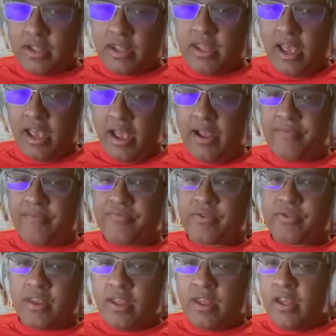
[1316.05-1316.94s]
Yeah.
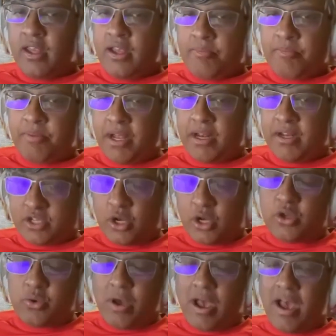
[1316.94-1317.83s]
But so
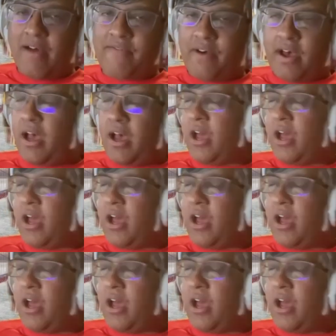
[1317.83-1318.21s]
you have,